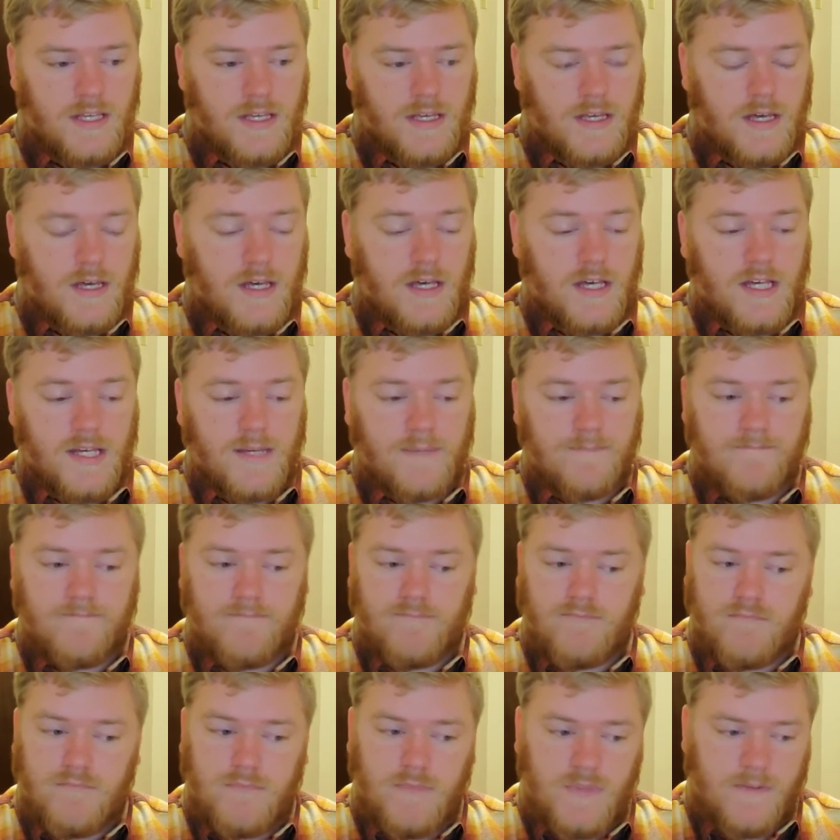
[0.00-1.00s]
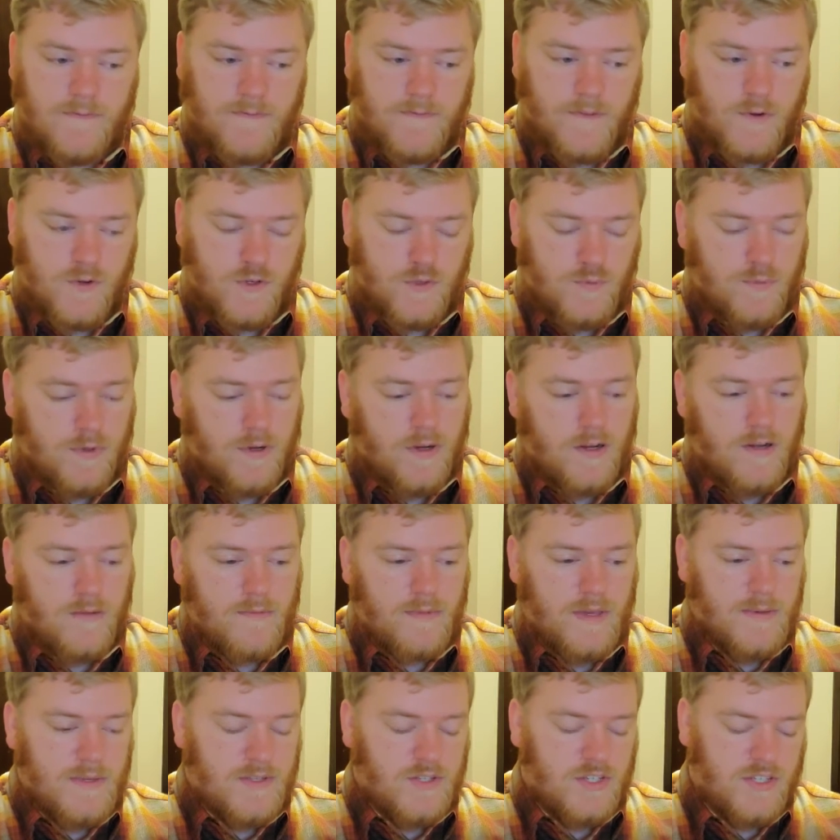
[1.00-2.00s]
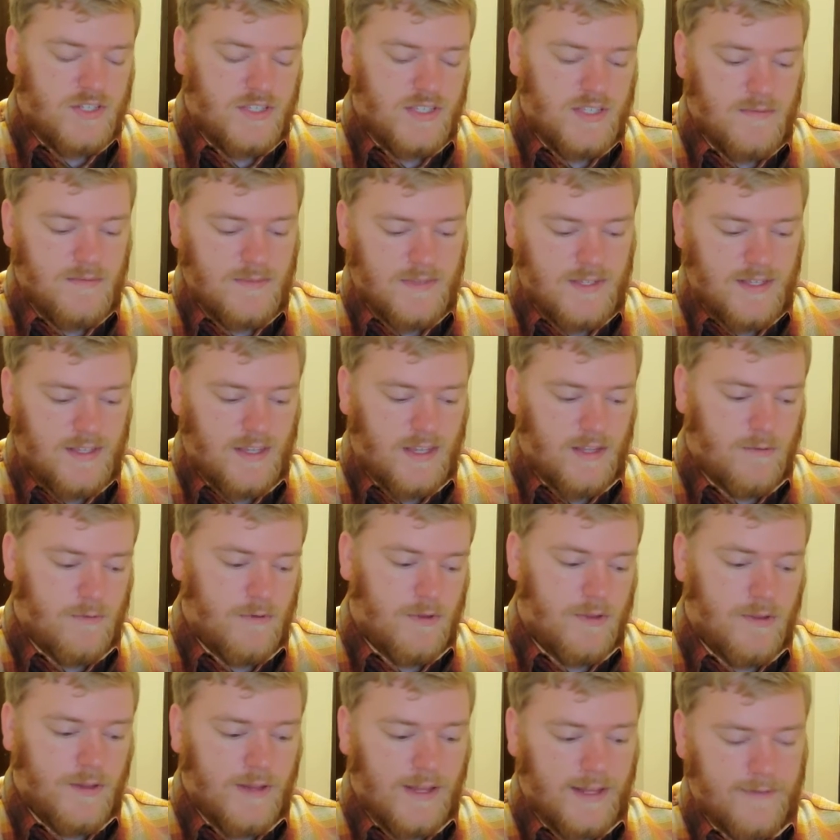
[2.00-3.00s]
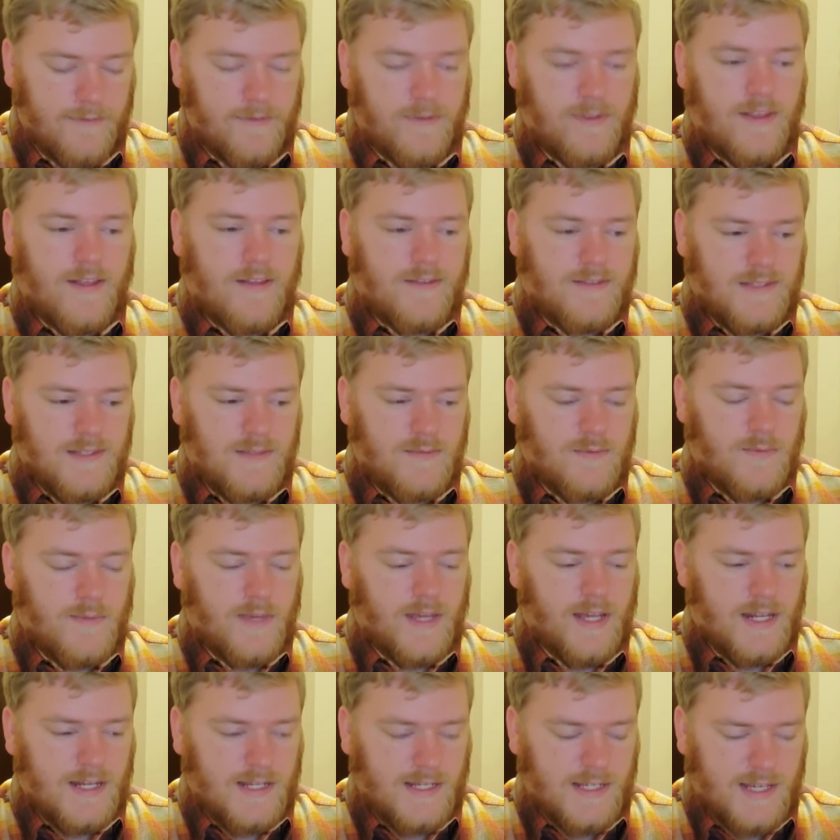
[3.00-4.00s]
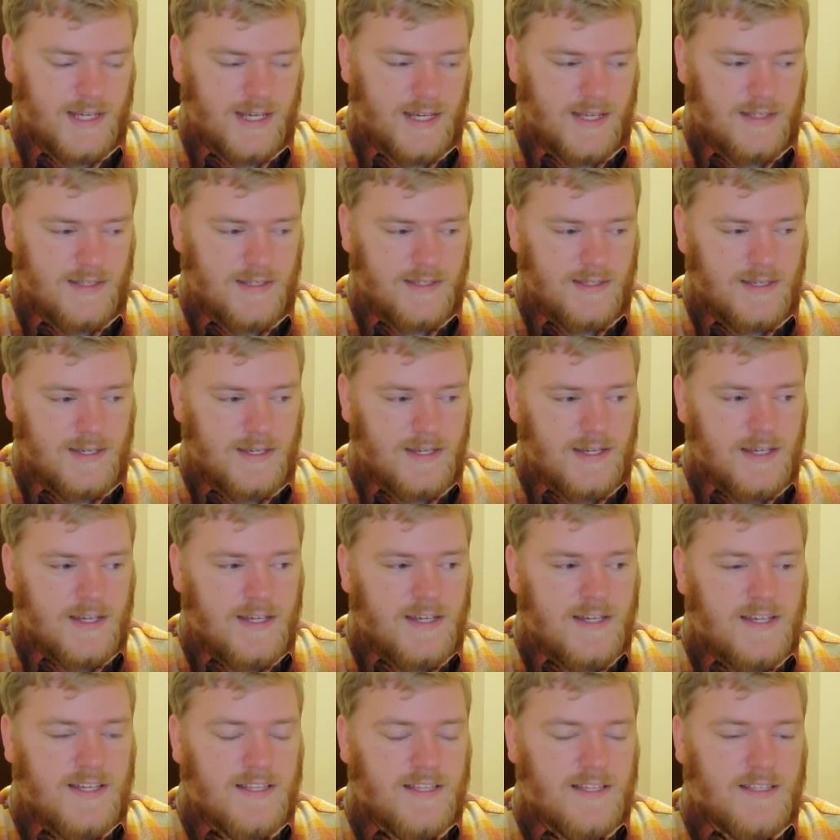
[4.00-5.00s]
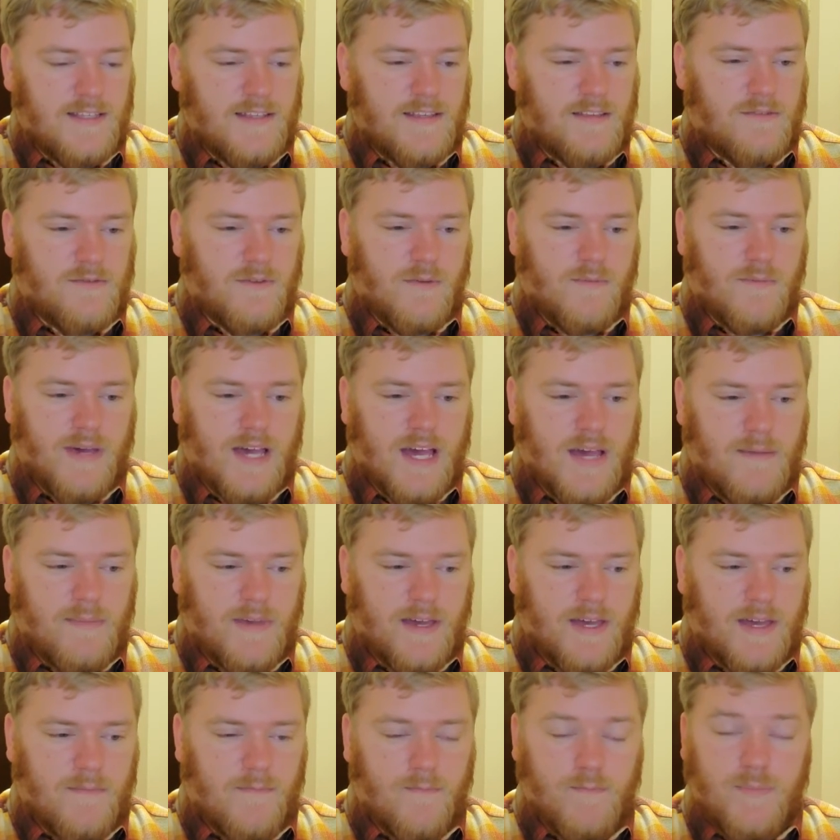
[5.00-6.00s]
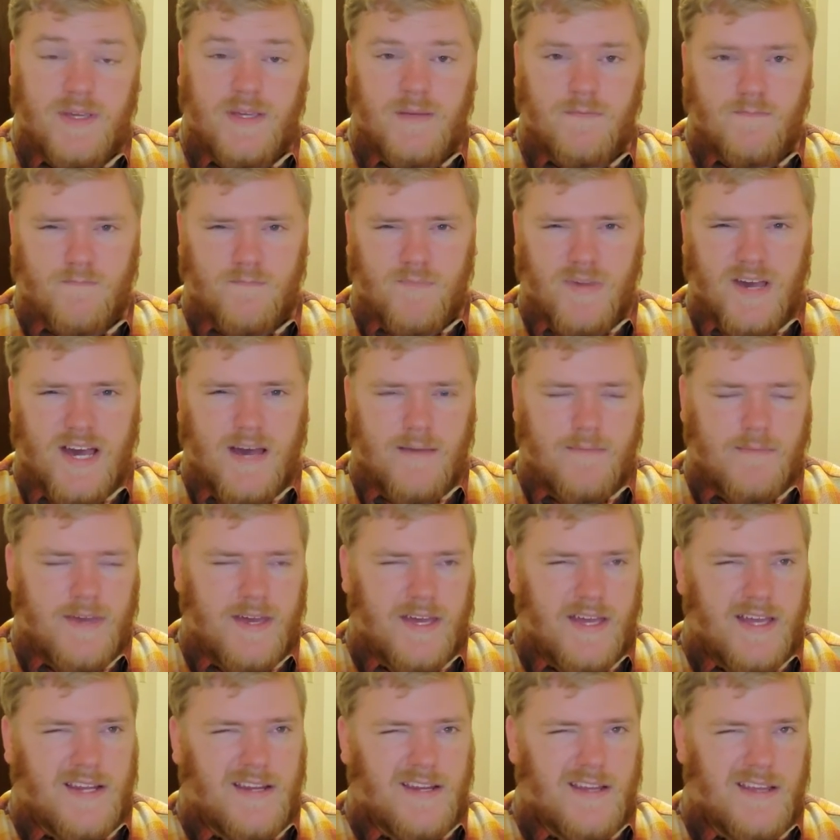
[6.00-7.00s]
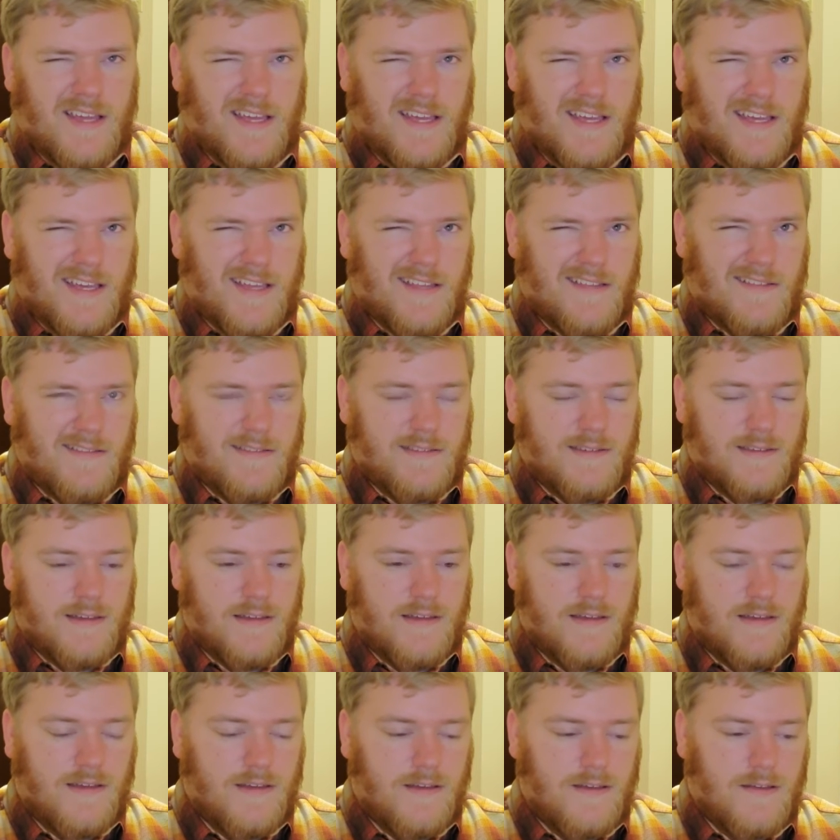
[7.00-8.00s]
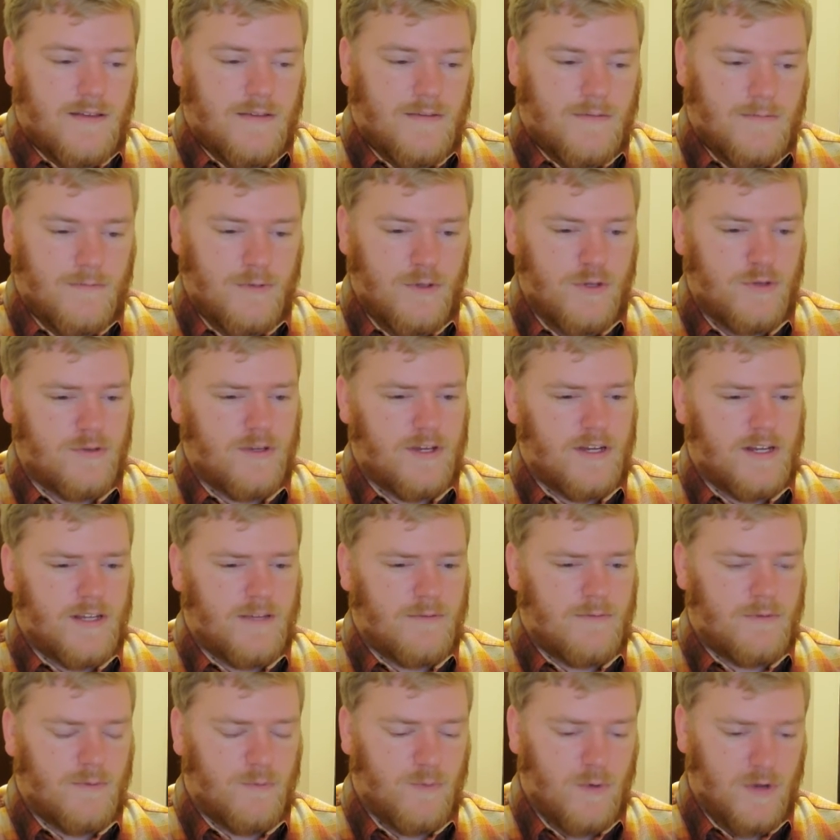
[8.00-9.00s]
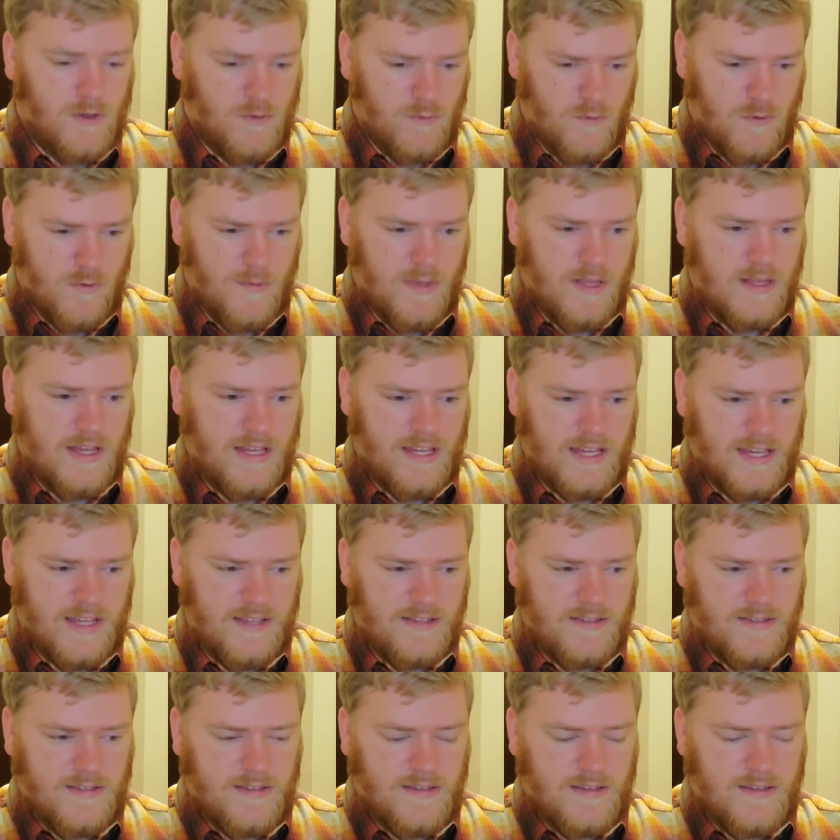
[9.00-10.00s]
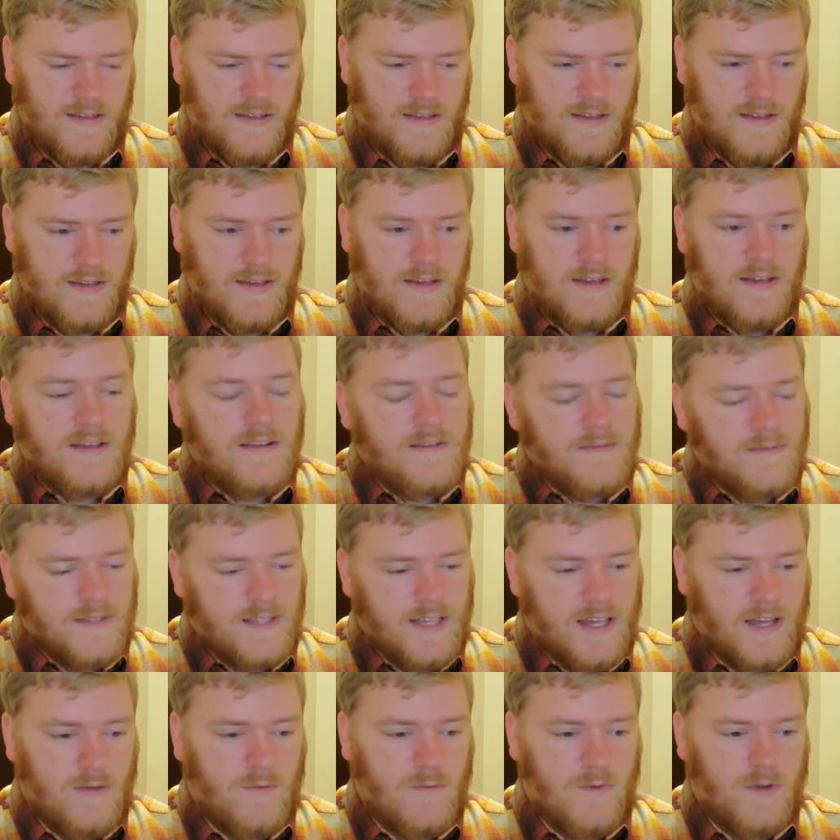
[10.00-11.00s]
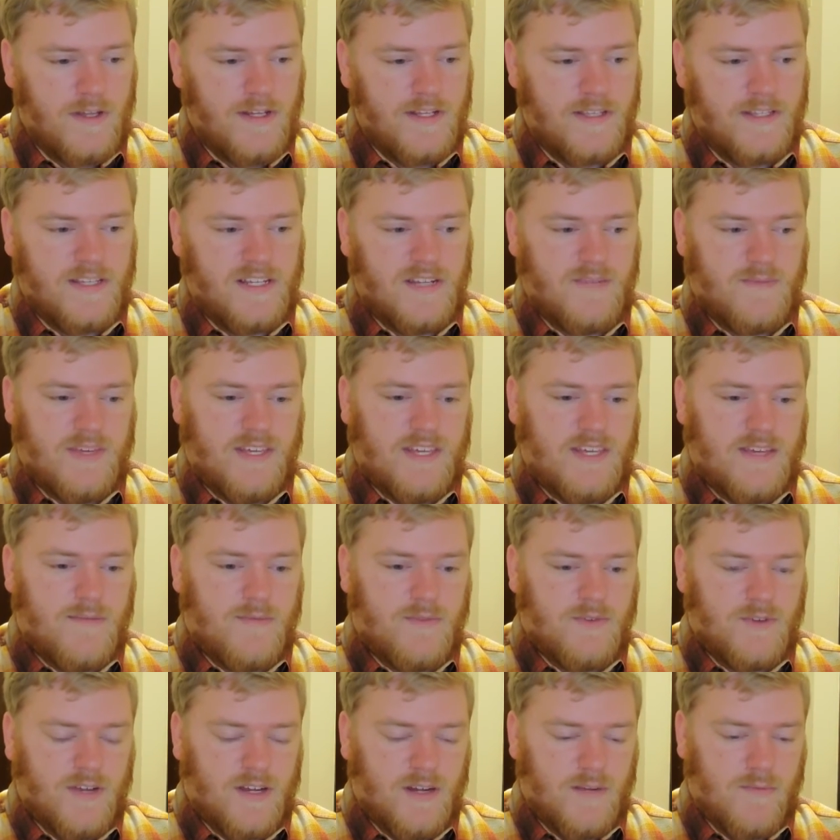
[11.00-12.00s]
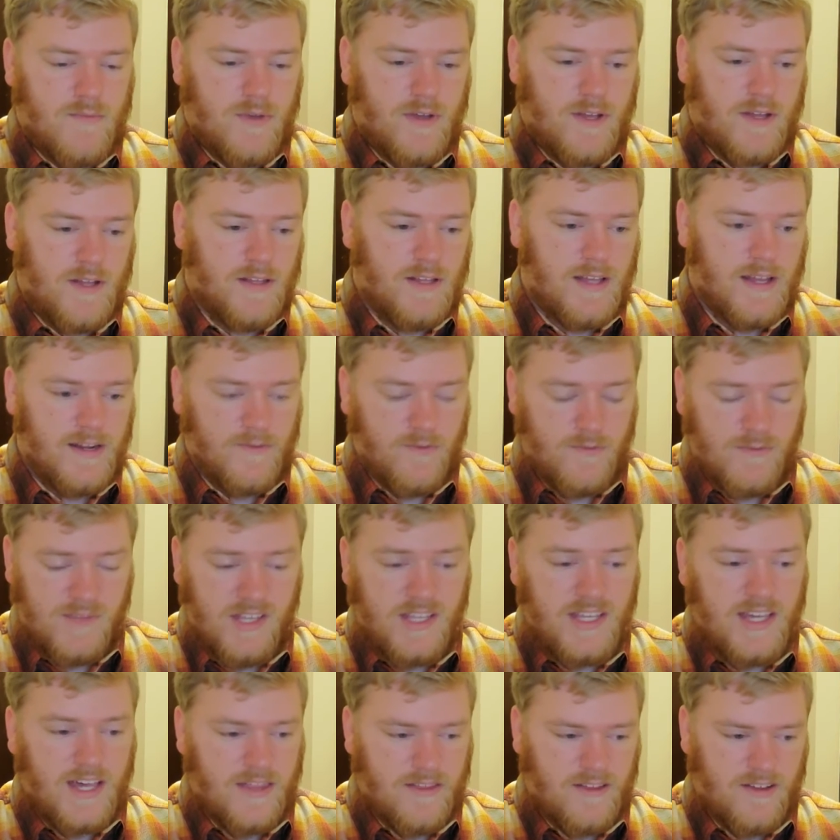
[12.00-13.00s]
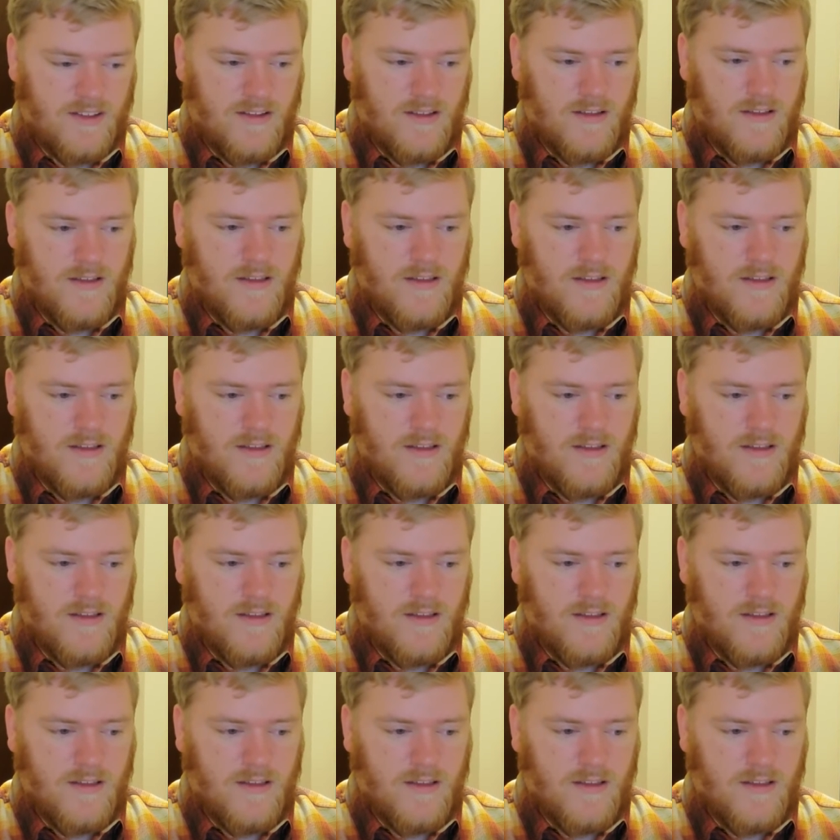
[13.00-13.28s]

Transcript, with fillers: Um, the first part, maybe just them dealing with life without Superman, I guess. And then dealing with Batman, being Batman and reuniting with Wonder Woman, I guess. Second one is going to be him trying to bring a lot of them together